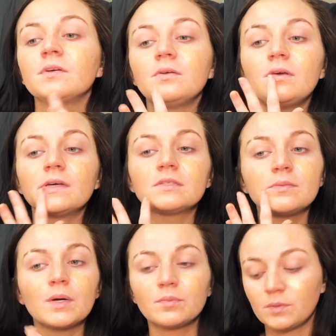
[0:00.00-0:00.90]
can't see my
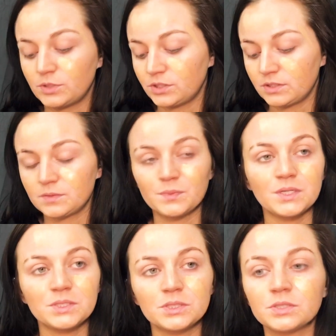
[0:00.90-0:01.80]
blemishes as
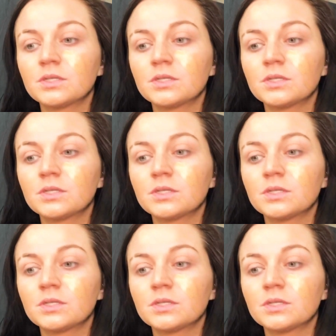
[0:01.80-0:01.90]
much.